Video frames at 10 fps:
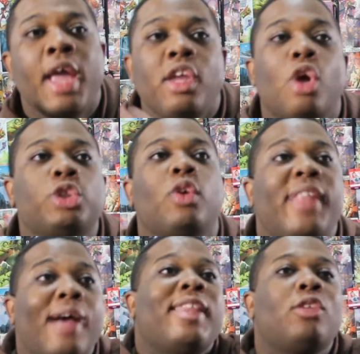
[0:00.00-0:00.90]
You know, so
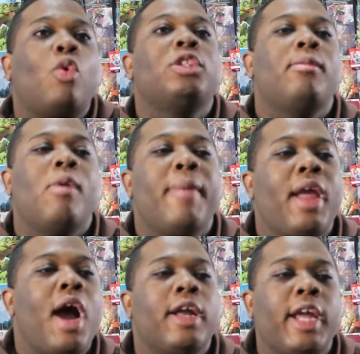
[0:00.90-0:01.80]
that, that's ultimately what made
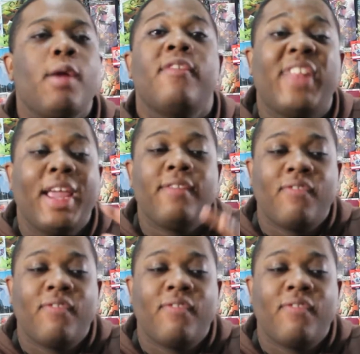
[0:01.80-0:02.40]
Han a hero, for that he,